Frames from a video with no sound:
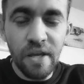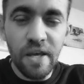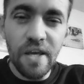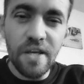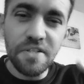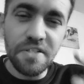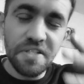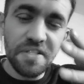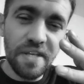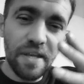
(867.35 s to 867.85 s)

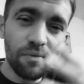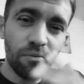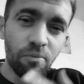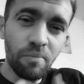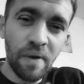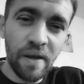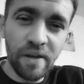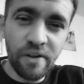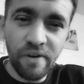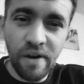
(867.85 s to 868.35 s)
It's the same with
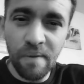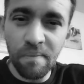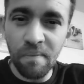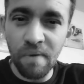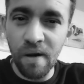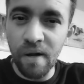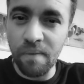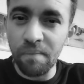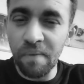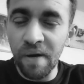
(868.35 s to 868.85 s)
my
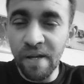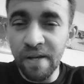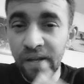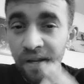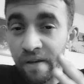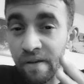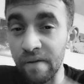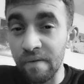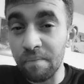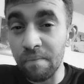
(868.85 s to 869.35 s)
grandma, my
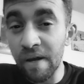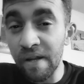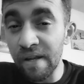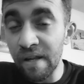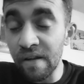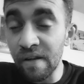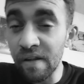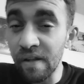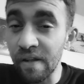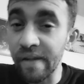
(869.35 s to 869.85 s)

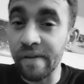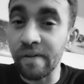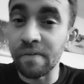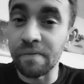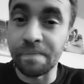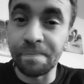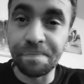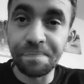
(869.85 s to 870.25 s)
Nana Lil.